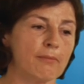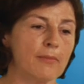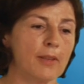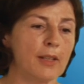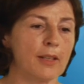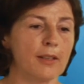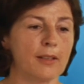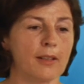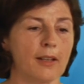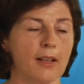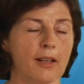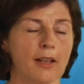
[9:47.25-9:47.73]

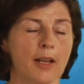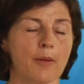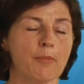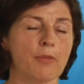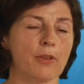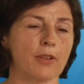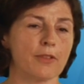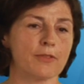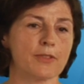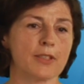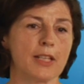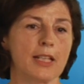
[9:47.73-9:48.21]
in a
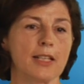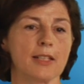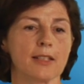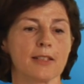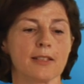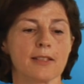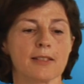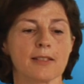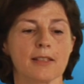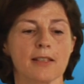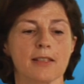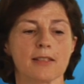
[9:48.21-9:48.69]
couple of
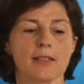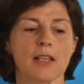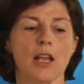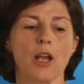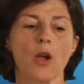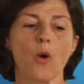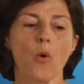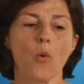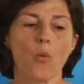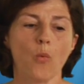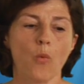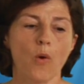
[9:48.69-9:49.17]
sentences
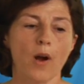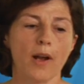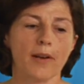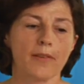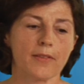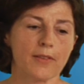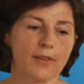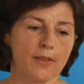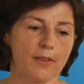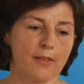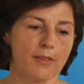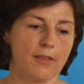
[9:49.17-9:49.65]

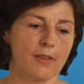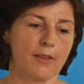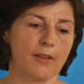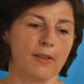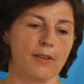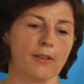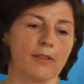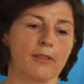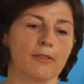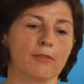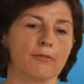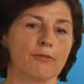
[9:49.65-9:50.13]
what
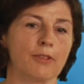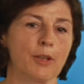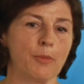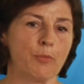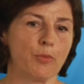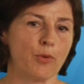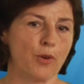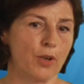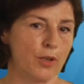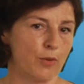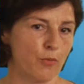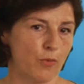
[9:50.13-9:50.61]
the
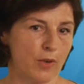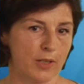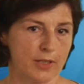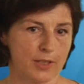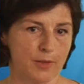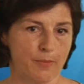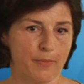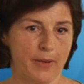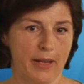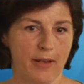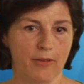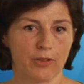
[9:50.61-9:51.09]
report
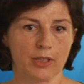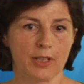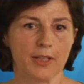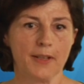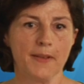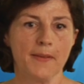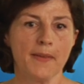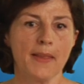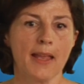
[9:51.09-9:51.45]
was about.